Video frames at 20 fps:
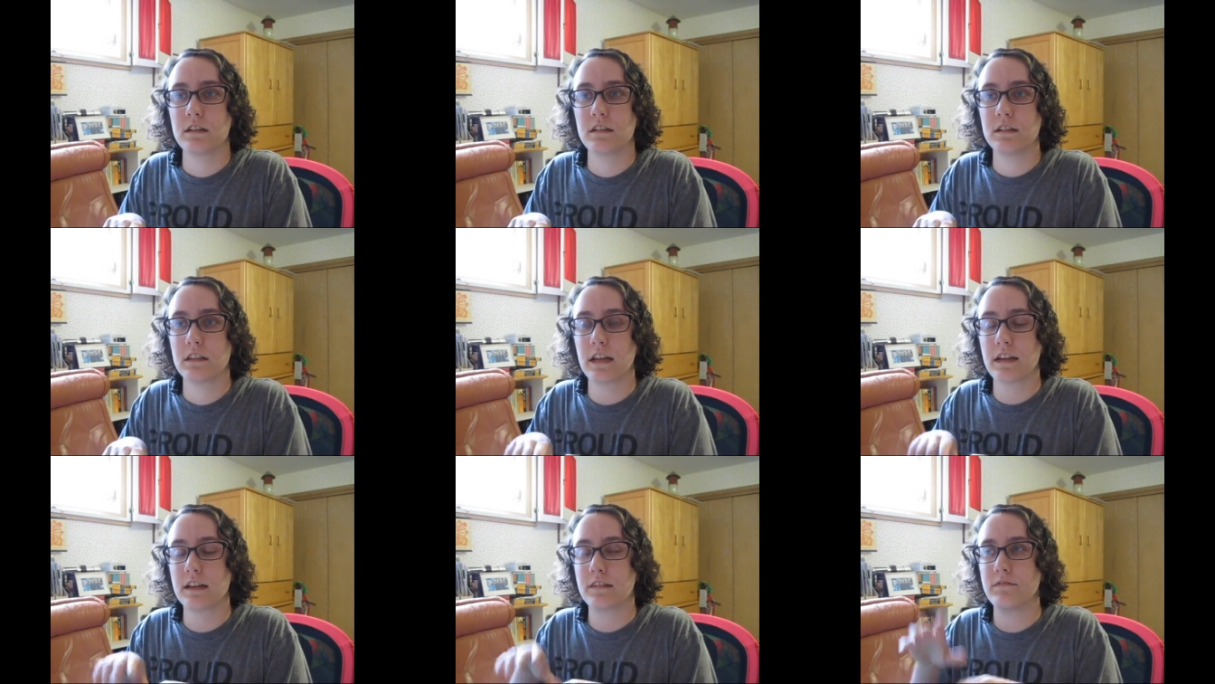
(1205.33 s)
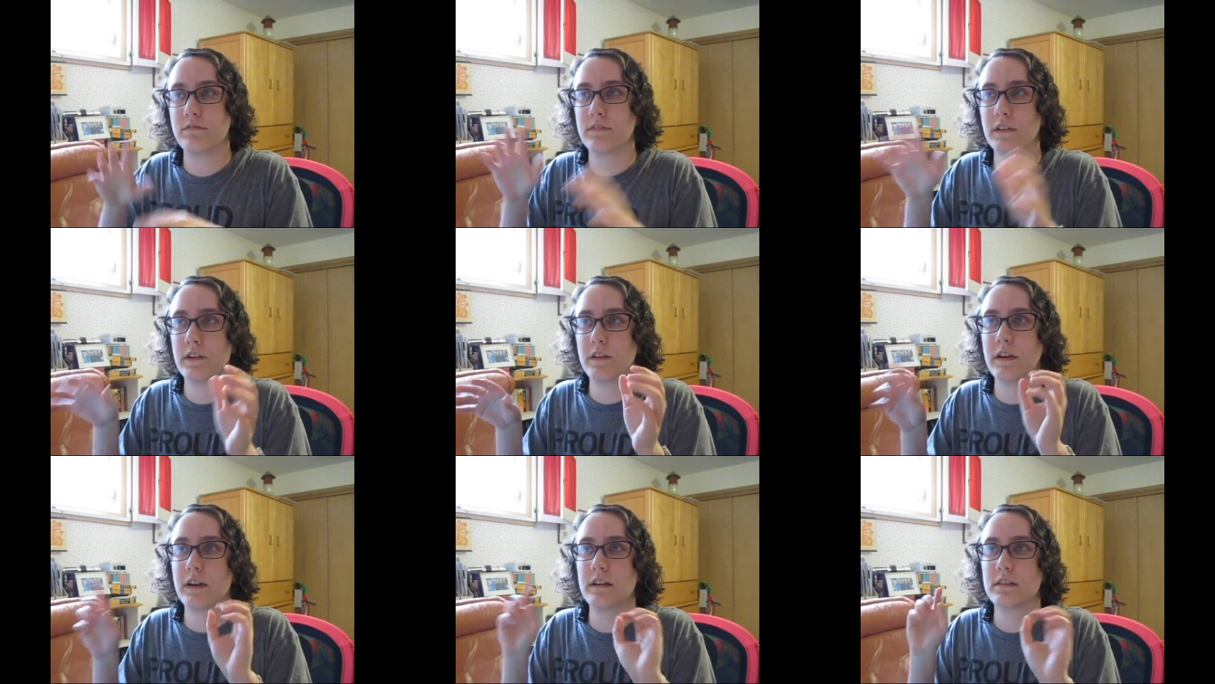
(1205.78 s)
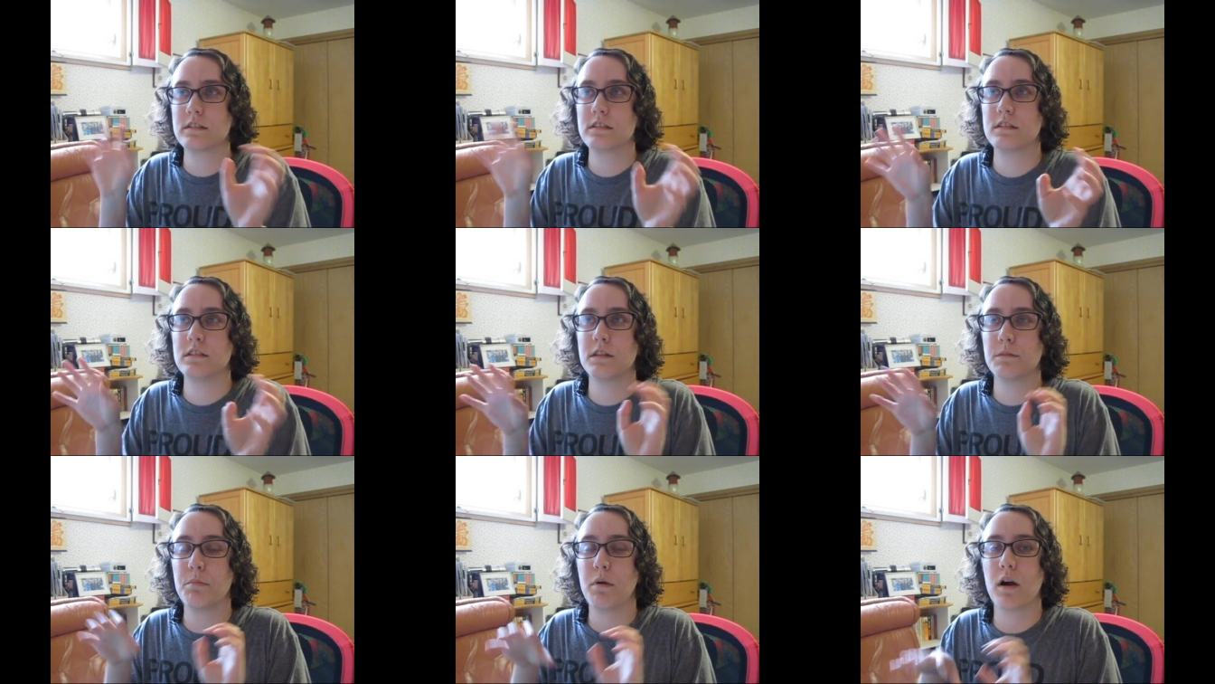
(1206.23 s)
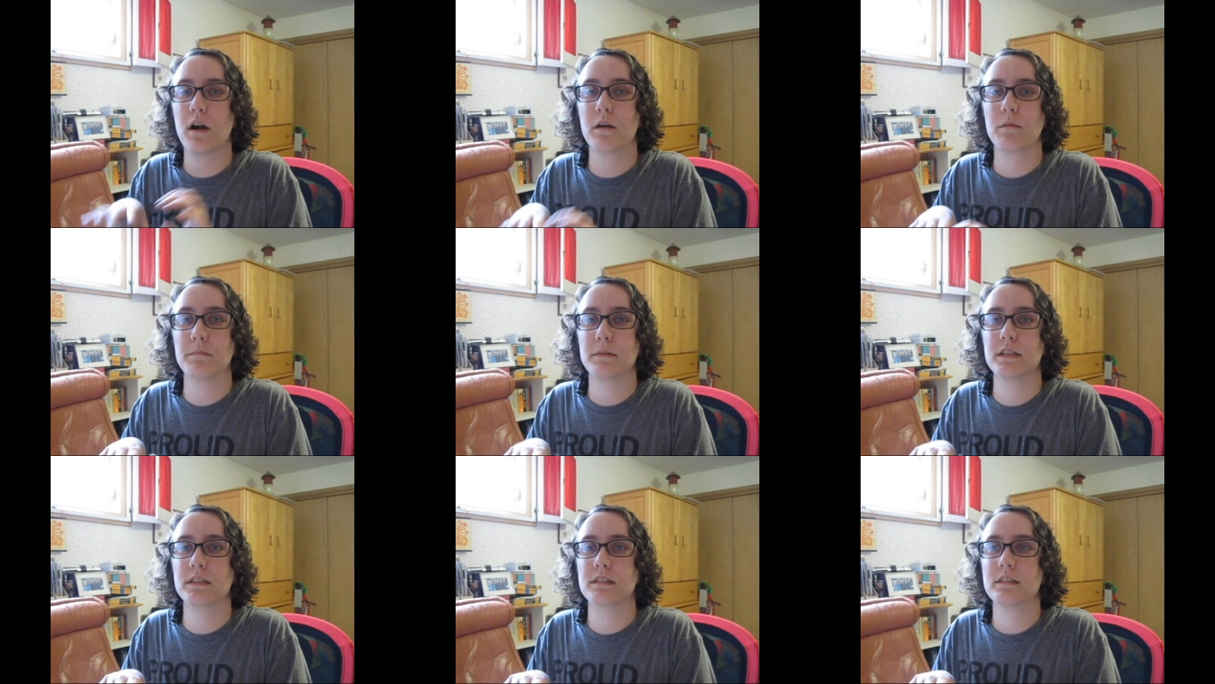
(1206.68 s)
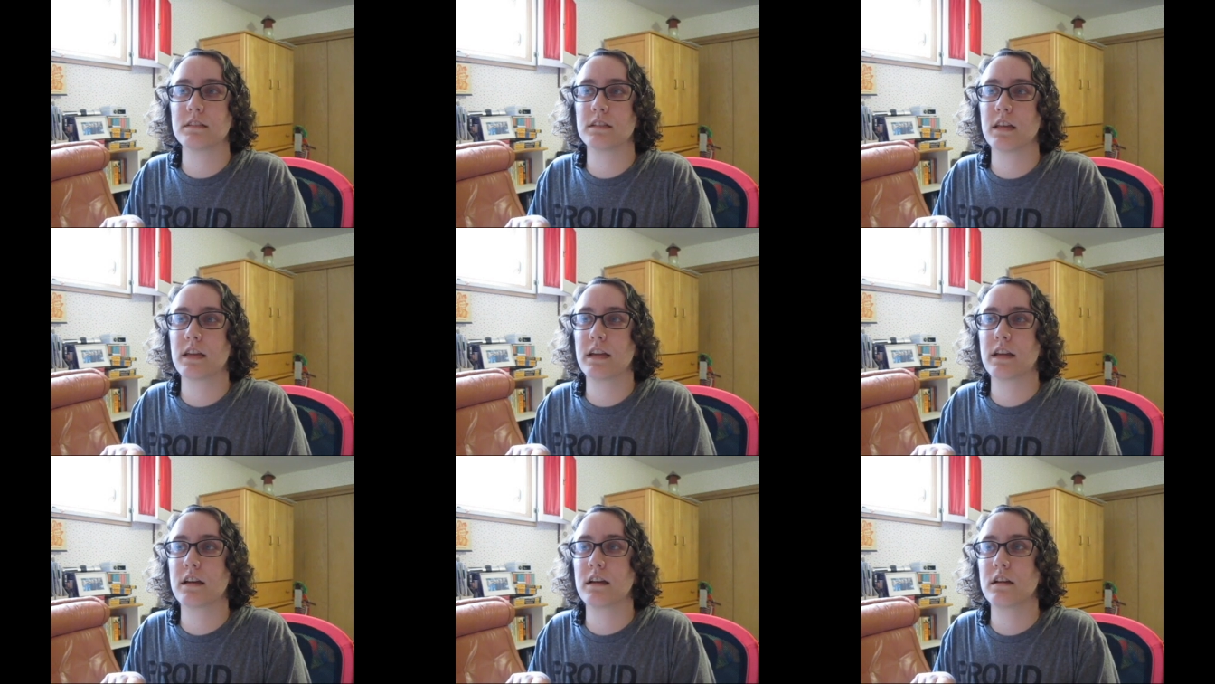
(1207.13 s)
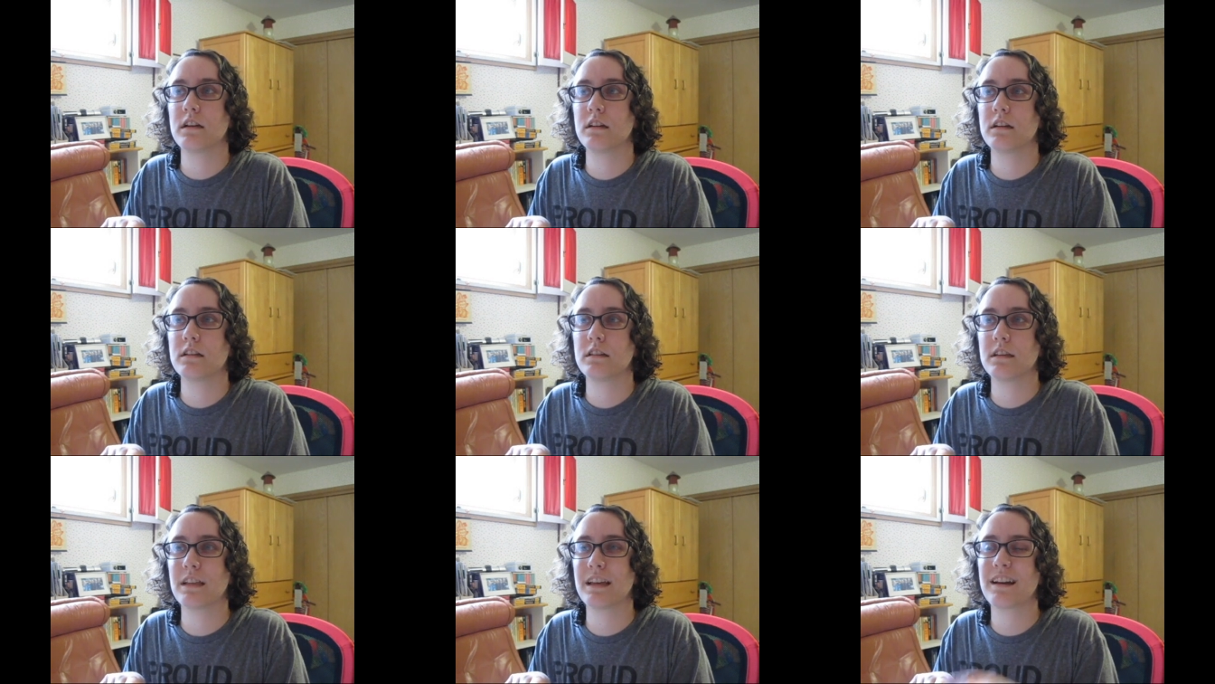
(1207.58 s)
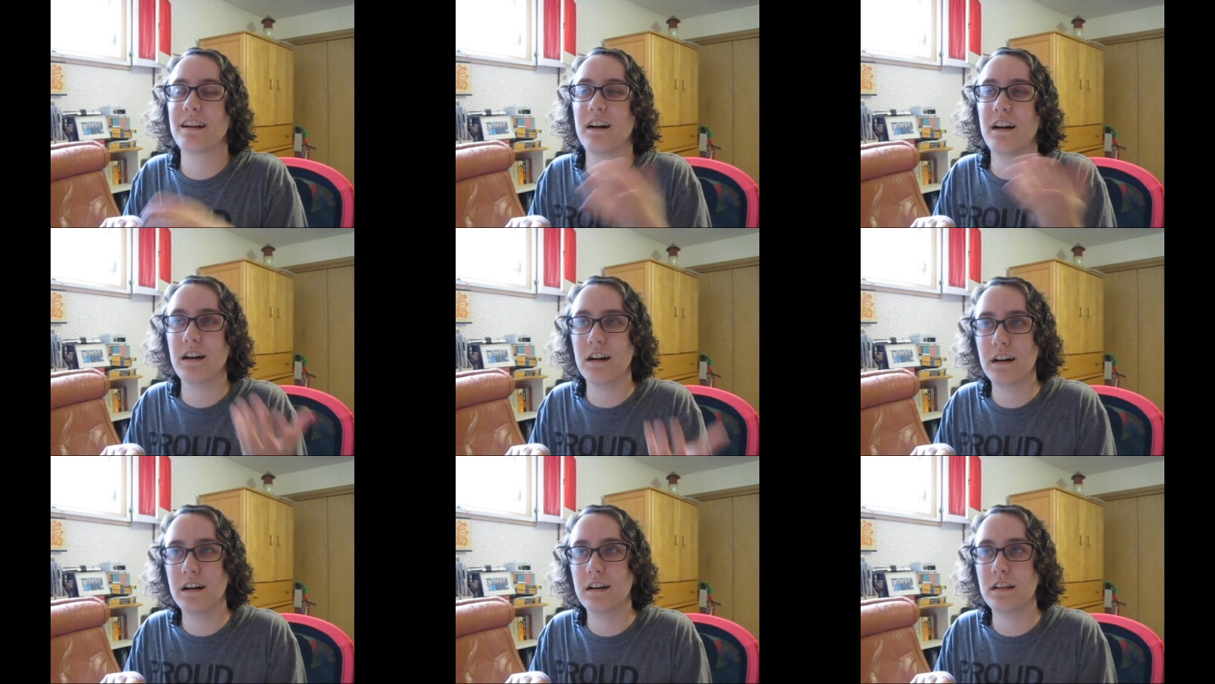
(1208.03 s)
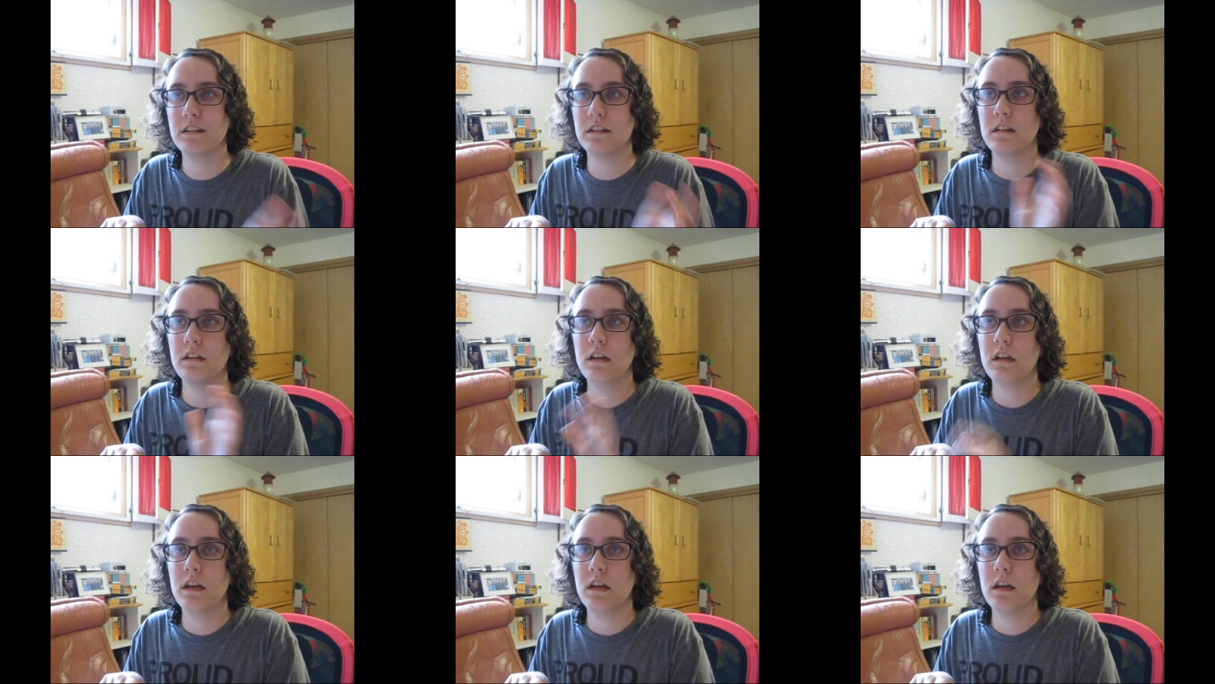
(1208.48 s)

like, various departments, like HUD,